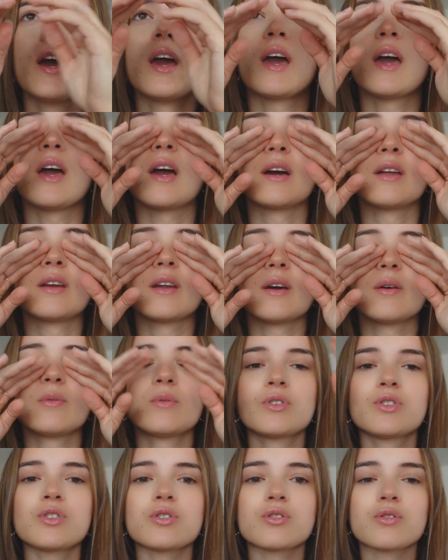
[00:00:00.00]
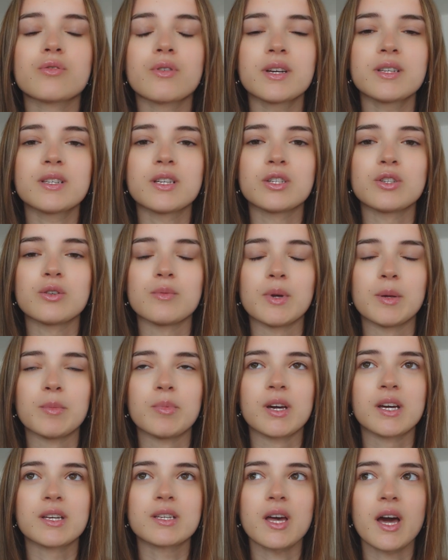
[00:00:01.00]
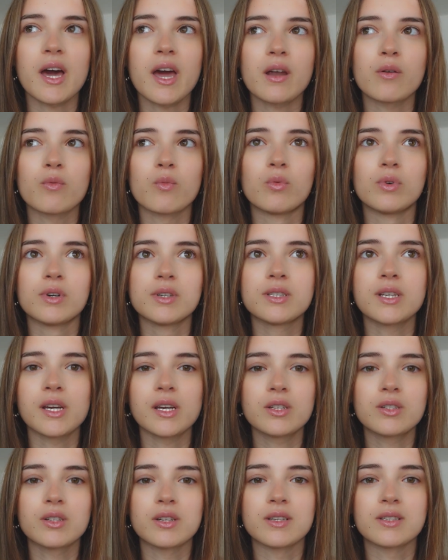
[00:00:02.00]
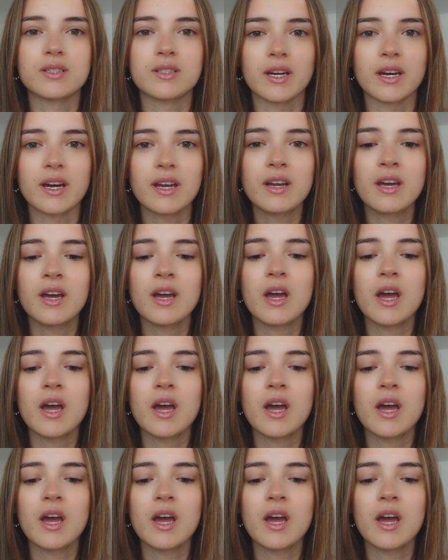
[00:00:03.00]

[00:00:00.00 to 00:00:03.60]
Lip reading: And it was just crazy to me because I had one date to decide